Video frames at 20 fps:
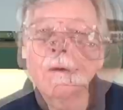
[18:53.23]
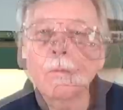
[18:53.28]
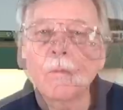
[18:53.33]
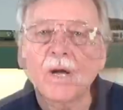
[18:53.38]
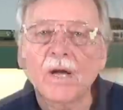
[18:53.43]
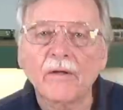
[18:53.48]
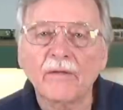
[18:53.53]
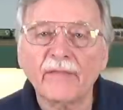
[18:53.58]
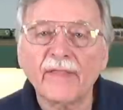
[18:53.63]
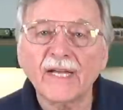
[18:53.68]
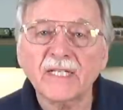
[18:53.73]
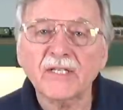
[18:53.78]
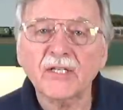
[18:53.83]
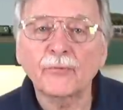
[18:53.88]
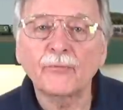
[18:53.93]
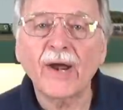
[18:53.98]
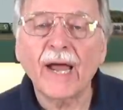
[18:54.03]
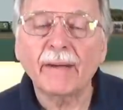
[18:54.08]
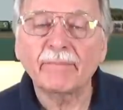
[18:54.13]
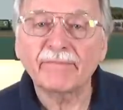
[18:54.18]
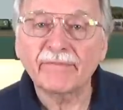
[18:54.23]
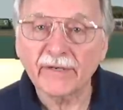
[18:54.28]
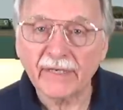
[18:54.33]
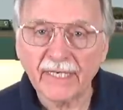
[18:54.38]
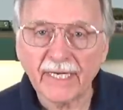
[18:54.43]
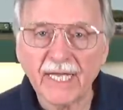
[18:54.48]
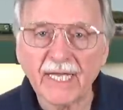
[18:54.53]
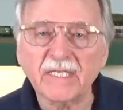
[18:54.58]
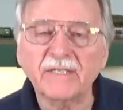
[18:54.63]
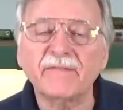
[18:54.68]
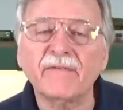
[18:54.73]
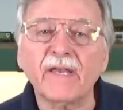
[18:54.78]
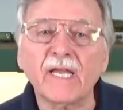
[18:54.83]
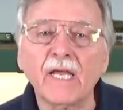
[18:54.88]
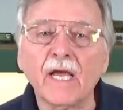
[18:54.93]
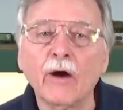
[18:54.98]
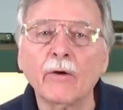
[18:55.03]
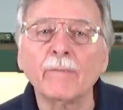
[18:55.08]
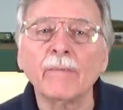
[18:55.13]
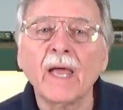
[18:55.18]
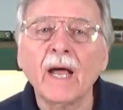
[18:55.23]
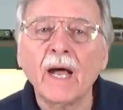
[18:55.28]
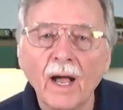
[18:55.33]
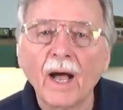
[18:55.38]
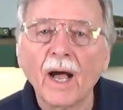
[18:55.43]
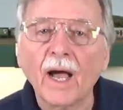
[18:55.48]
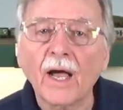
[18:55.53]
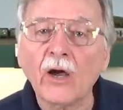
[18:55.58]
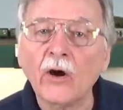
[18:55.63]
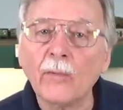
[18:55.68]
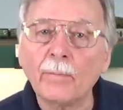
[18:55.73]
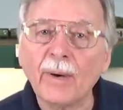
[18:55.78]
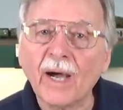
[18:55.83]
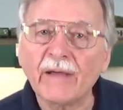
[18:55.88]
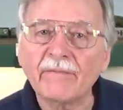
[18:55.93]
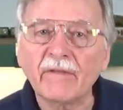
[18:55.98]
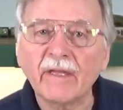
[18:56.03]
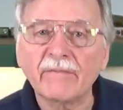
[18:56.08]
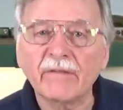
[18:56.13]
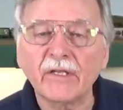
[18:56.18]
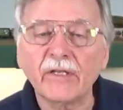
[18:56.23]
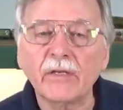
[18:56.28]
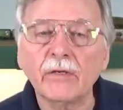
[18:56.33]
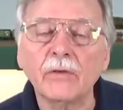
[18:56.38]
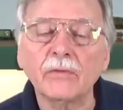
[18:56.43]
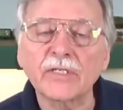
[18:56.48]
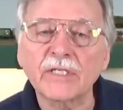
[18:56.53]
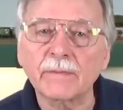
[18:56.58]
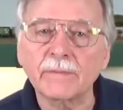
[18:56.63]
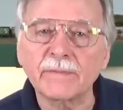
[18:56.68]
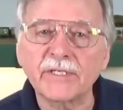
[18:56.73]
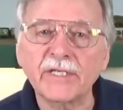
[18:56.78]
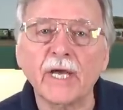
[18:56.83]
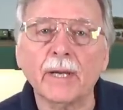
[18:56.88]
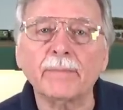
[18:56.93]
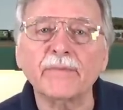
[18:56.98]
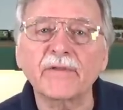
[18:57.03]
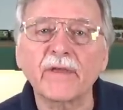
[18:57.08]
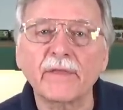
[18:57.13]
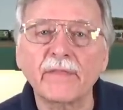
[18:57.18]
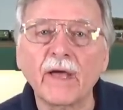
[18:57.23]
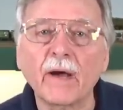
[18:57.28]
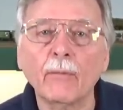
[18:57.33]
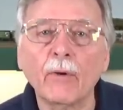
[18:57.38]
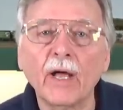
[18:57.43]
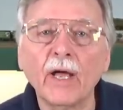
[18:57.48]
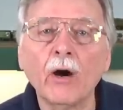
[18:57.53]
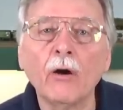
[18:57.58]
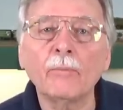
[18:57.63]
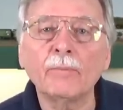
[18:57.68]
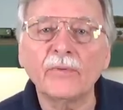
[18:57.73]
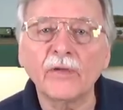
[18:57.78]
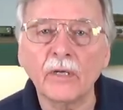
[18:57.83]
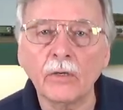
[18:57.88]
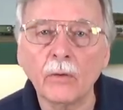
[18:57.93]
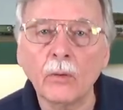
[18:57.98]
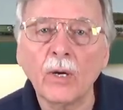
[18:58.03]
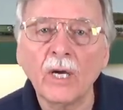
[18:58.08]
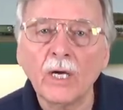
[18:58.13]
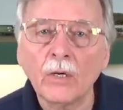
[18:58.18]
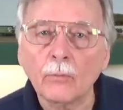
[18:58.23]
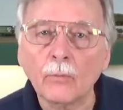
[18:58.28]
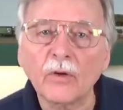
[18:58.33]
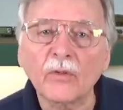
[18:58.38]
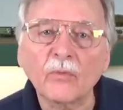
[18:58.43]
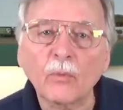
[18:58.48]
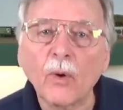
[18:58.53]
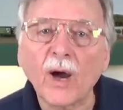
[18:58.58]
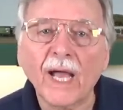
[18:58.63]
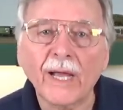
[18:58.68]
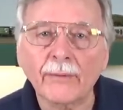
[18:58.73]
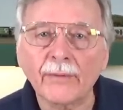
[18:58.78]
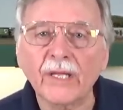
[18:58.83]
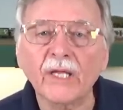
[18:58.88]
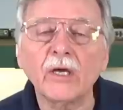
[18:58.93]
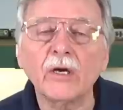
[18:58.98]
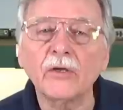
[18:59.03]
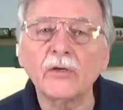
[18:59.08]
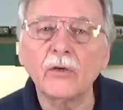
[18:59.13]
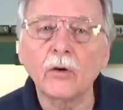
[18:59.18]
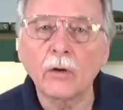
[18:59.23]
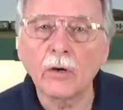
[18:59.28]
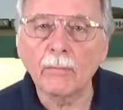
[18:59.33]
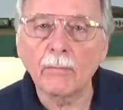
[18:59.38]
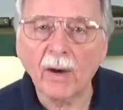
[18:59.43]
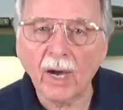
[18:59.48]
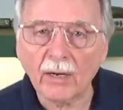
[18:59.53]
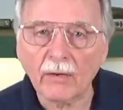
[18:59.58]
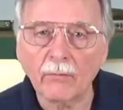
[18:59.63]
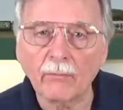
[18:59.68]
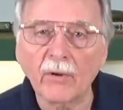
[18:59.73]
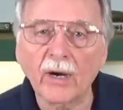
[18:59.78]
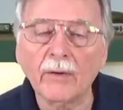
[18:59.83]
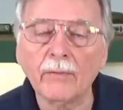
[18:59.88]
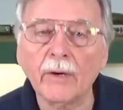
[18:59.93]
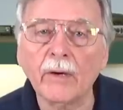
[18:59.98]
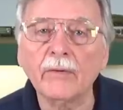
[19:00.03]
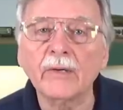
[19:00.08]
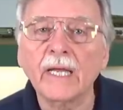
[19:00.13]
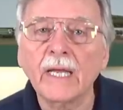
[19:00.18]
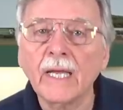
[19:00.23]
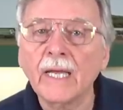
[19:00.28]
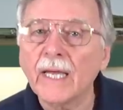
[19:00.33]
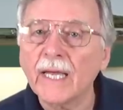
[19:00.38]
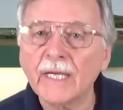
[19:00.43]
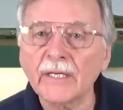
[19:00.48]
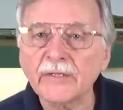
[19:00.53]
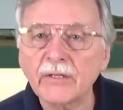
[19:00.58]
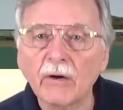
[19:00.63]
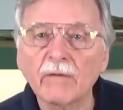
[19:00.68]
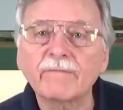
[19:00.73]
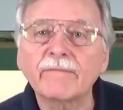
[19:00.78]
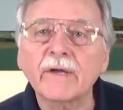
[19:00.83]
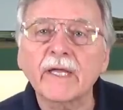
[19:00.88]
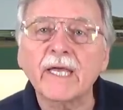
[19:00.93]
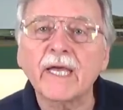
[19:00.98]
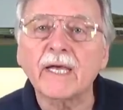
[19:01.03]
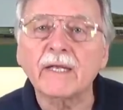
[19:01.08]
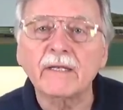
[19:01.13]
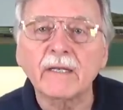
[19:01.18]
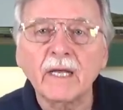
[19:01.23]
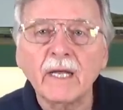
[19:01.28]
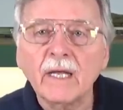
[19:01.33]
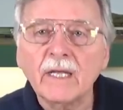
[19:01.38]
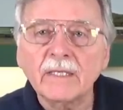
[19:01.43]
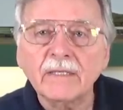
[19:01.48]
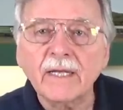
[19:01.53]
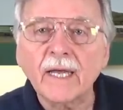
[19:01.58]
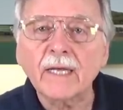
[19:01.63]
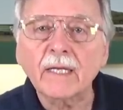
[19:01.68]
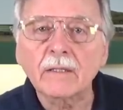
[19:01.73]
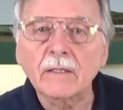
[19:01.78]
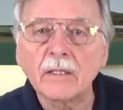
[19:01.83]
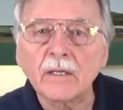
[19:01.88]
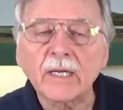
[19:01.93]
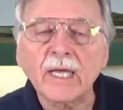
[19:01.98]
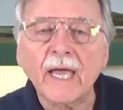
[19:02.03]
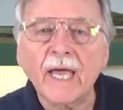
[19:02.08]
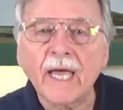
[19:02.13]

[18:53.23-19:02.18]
Well, that's a wrap for today's video. I hope I've given you some tips that will help you with wiring your model railroad. And don't forget, take a look